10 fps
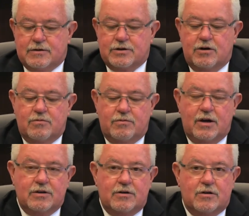So,
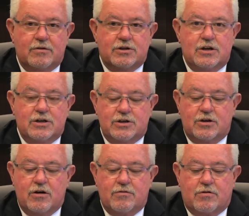as you
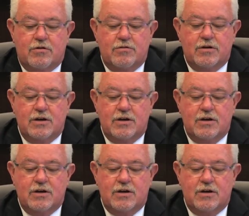go through